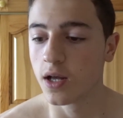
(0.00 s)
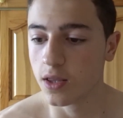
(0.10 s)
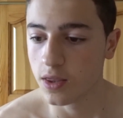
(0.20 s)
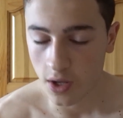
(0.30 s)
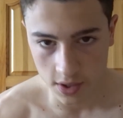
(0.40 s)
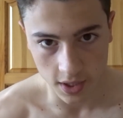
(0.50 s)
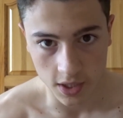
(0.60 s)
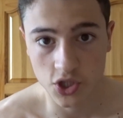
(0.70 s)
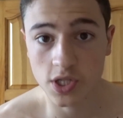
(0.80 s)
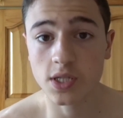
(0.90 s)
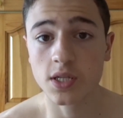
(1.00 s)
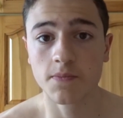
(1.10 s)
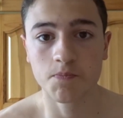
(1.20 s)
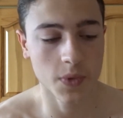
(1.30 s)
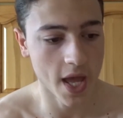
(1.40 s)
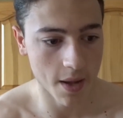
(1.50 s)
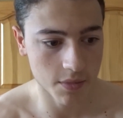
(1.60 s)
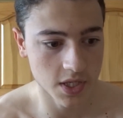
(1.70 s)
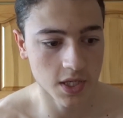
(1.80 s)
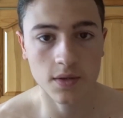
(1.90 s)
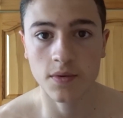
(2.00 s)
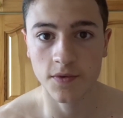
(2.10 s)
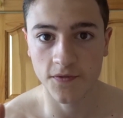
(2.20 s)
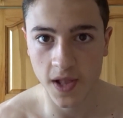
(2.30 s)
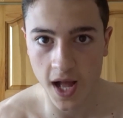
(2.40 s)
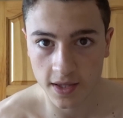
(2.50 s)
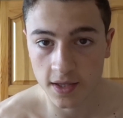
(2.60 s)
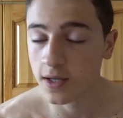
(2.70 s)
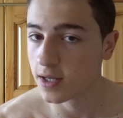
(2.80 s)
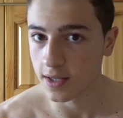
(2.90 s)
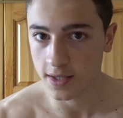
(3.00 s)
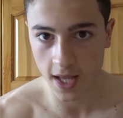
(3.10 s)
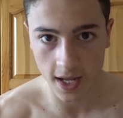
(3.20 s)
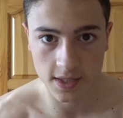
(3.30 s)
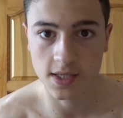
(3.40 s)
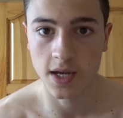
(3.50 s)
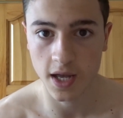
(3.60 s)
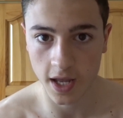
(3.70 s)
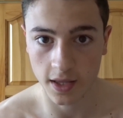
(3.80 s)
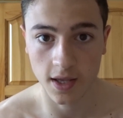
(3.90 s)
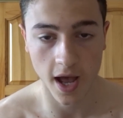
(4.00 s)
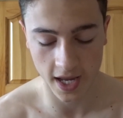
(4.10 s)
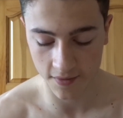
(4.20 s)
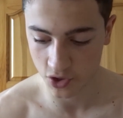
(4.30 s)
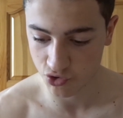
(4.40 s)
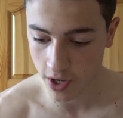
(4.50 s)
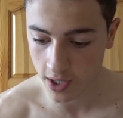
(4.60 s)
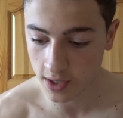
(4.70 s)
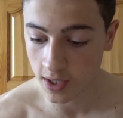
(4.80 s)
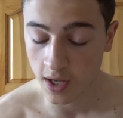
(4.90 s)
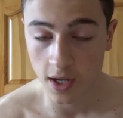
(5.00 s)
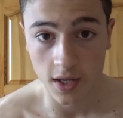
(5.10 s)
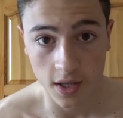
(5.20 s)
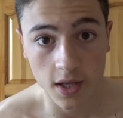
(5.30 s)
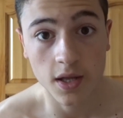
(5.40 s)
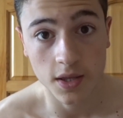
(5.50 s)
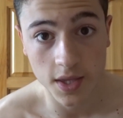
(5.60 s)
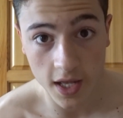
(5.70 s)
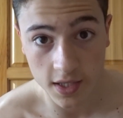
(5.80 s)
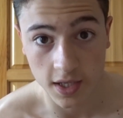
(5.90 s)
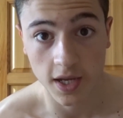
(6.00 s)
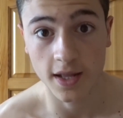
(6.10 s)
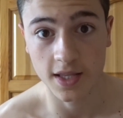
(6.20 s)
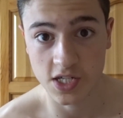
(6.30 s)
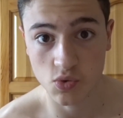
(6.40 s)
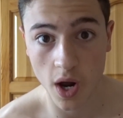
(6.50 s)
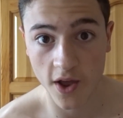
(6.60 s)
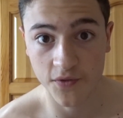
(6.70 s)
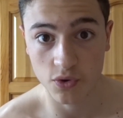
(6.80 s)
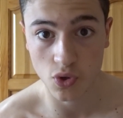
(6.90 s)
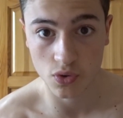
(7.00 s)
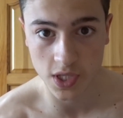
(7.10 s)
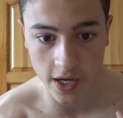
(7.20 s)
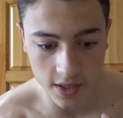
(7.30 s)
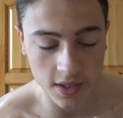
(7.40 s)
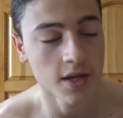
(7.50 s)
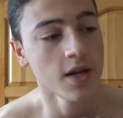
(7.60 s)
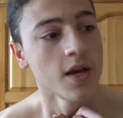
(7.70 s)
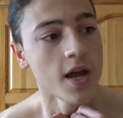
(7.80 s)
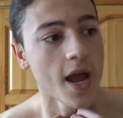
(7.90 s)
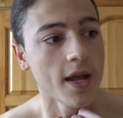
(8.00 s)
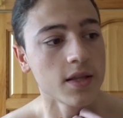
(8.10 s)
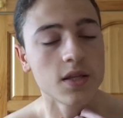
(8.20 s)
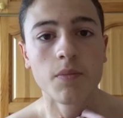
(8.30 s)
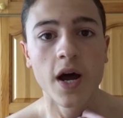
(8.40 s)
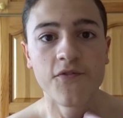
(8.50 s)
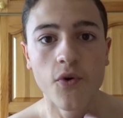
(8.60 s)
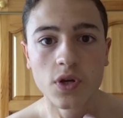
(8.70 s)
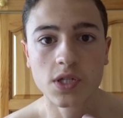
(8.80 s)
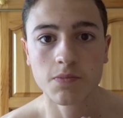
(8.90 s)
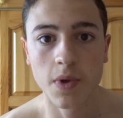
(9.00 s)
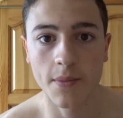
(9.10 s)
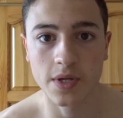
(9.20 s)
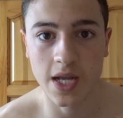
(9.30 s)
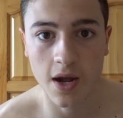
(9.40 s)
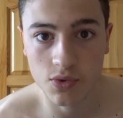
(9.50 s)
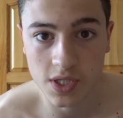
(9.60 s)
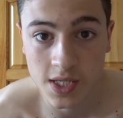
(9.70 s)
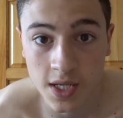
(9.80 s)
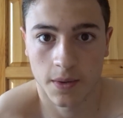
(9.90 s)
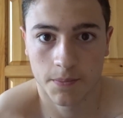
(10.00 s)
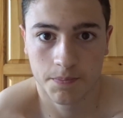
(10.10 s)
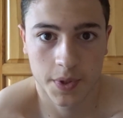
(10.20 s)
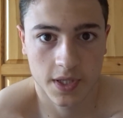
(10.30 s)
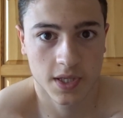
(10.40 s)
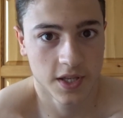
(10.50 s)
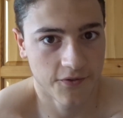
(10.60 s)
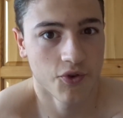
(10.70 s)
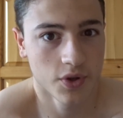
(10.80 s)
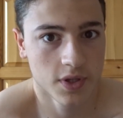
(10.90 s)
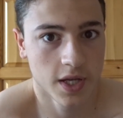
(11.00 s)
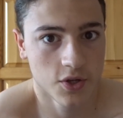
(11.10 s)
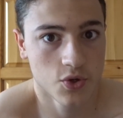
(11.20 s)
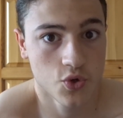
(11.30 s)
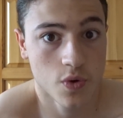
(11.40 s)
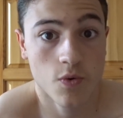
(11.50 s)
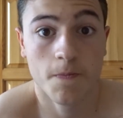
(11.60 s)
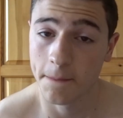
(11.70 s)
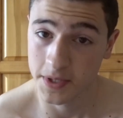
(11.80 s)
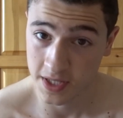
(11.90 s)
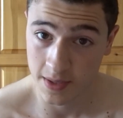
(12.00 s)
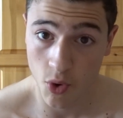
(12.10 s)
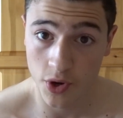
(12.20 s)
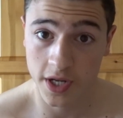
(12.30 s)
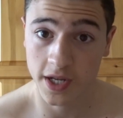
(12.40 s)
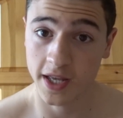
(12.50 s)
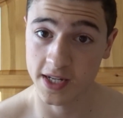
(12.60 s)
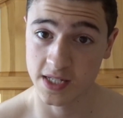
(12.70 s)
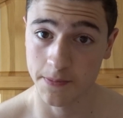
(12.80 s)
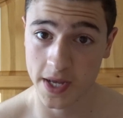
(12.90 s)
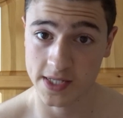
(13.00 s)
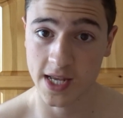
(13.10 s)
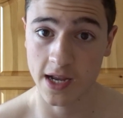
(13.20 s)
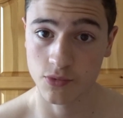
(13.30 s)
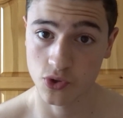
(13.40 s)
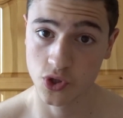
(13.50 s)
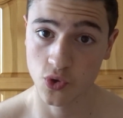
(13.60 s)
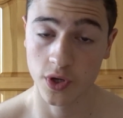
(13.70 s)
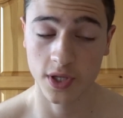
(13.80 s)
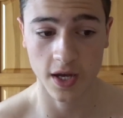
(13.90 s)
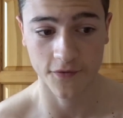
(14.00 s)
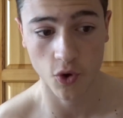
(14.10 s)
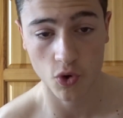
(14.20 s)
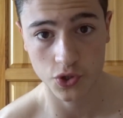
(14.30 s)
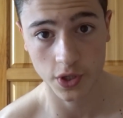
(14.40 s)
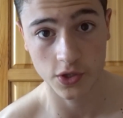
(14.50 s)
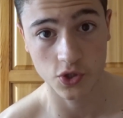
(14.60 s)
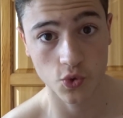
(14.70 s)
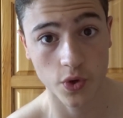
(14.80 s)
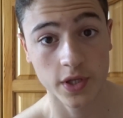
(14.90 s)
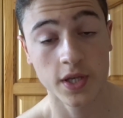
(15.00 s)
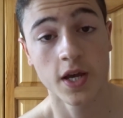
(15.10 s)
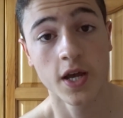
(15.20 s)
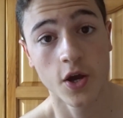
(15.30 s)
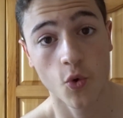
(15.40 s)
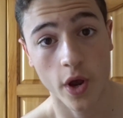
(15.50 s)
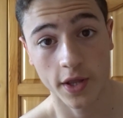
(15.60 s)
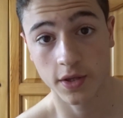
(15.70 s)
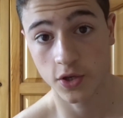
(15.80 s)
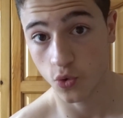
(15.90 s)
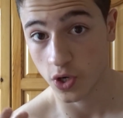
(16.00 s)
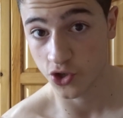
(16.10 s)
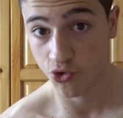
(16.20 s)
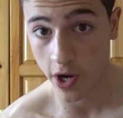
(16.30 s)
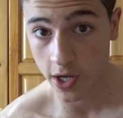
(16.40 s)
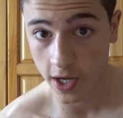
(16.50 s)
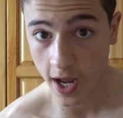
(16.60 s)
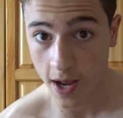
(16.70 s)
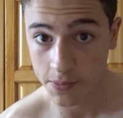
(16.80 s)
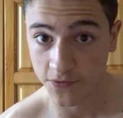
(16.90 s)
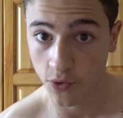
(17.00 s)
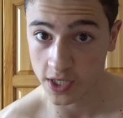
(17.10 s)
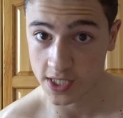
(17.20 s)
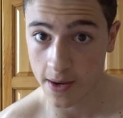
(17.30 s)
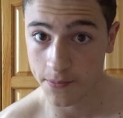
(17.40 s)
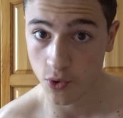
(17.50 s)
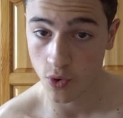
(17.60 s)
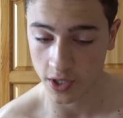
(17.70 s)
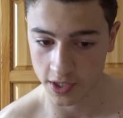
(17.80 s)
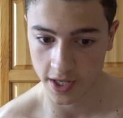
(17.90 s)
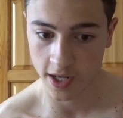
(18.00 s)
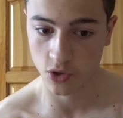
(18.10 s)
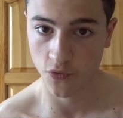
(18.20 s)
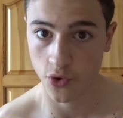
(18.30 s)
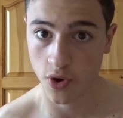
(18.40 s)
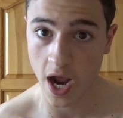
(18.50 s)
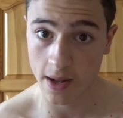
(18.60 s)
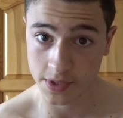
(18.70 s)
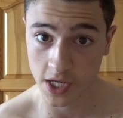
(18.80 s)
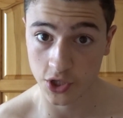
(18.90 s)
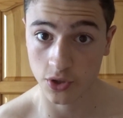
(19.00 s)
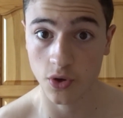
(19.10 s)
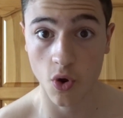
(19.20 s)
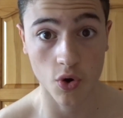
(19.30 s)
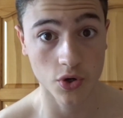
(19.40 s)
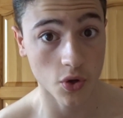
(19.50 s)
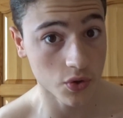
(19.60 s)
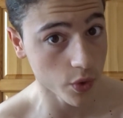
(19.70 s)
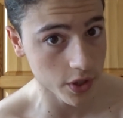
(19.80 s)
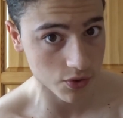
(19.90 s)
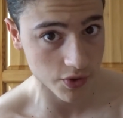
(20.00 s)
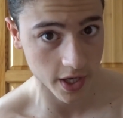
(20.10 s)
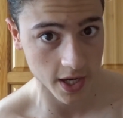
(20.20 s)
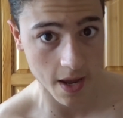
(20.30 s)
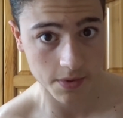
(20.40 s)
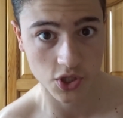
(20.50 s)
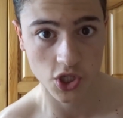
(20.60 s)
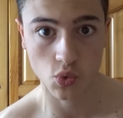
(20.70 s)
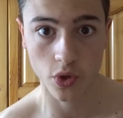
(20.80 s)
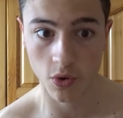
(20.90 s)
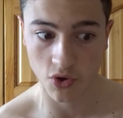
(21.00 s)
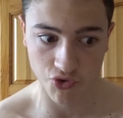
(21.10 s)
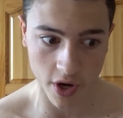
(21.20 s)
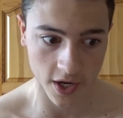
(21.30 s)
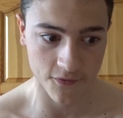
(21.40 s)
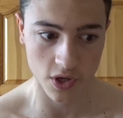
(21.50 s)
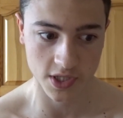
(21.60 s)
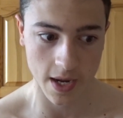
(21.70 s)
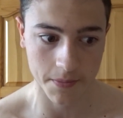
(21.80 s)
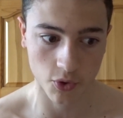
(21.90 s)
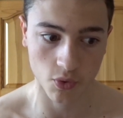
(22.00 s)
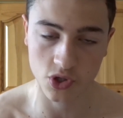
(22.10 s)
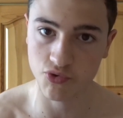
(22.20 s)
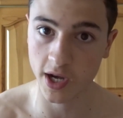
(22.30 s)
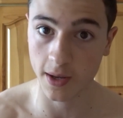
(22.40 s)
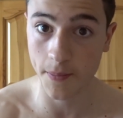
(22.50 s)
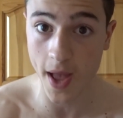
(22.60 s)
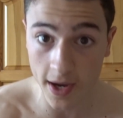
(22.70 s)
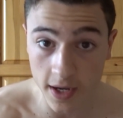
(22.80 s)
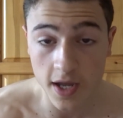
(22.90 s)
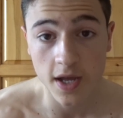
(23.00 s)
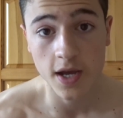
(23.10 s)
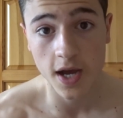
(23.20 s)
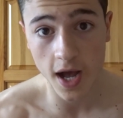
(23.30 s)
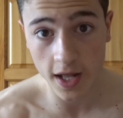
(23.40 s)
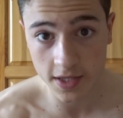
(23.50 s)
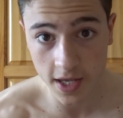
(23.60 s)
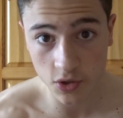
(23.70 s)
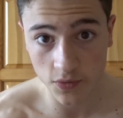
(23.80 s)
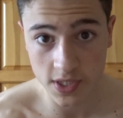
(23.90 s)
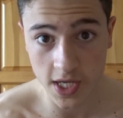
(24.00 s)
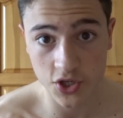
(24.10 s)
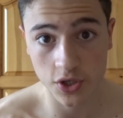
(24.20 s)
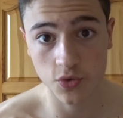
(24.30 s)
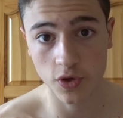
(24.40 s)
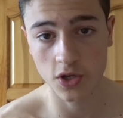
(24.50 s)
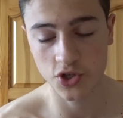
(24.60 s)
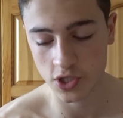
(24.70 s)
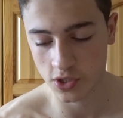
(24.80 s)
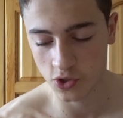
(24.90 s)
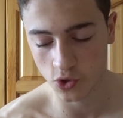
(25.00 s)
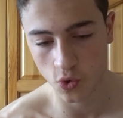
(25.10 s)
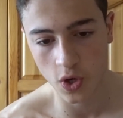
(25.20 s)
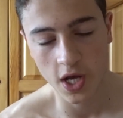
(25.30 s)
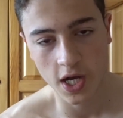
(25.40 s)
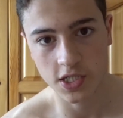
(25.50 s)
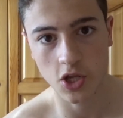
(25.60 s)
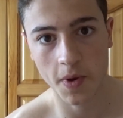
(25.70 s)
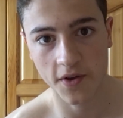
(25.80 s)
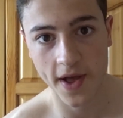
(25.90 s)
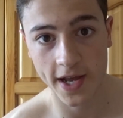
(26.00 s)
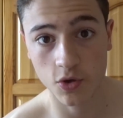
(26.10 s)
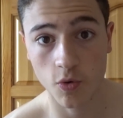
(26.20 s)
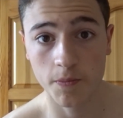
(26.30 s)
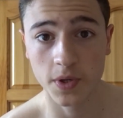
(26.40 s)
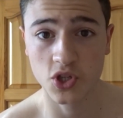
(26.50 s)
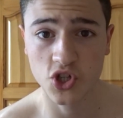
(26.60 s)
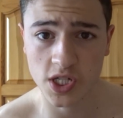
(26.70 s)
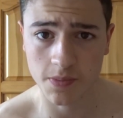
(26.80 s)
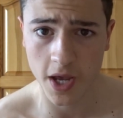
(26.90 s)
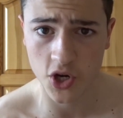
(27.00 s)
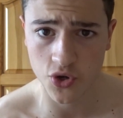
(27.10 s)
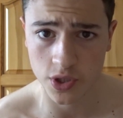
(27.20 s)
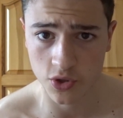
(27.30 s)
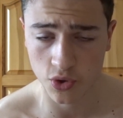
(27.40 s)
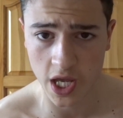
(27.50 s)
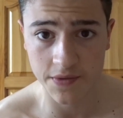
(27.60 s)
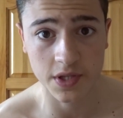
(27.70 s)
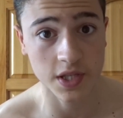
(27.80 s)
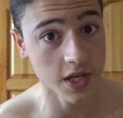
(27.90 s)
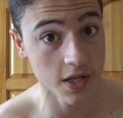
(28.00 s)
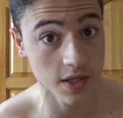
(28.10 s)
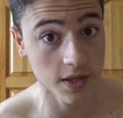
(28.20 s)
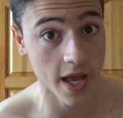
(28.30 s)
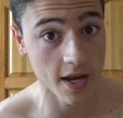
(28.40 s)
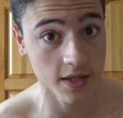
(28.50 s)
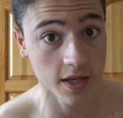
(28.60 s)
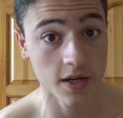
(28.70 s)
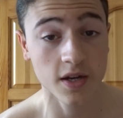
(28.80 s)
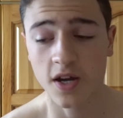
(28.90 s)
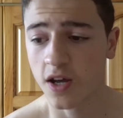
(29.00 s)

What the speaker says: nothing, just empty, flat, that's it. I haven't trained, nothing, and this is why I feel so tired, and my voice maybe sounds a bit different than usual, but in the morning it is the best time to do it. Of course, you can do it when you are training abs, for example, at the end of your ab session, or not when you're training abs, just when you're training, for example, you are training back. At the end of the session you can just do a stomach vacuum, but just make sure that you haven't eaten anything